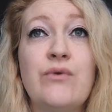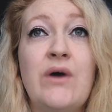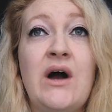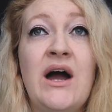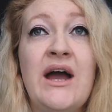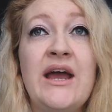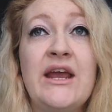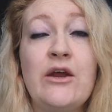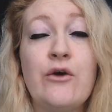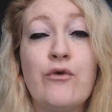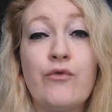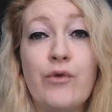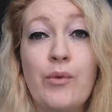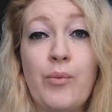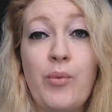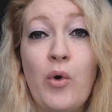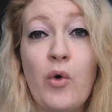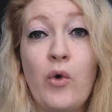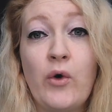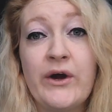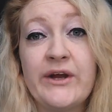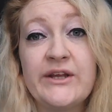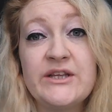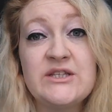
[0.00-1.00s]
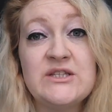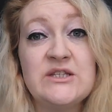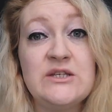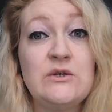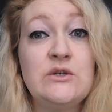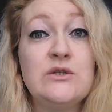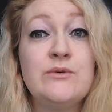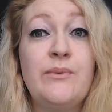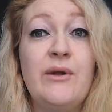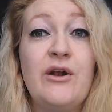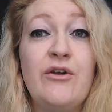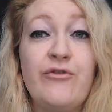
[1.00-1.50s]
write a report
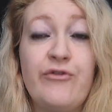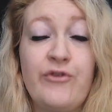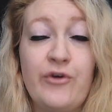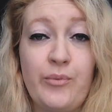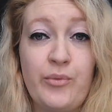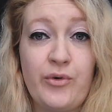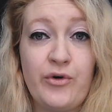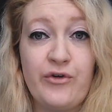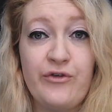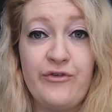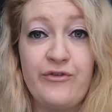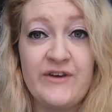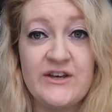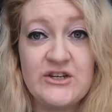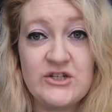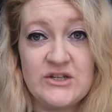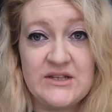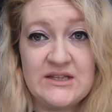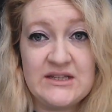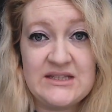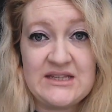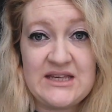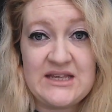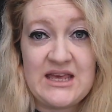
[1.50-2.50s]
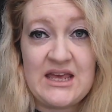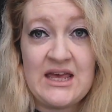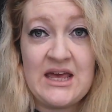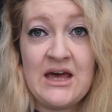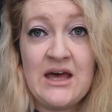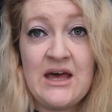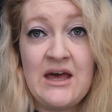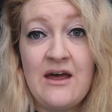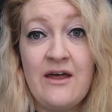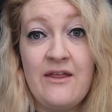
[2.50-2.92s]
suitable for proficiency,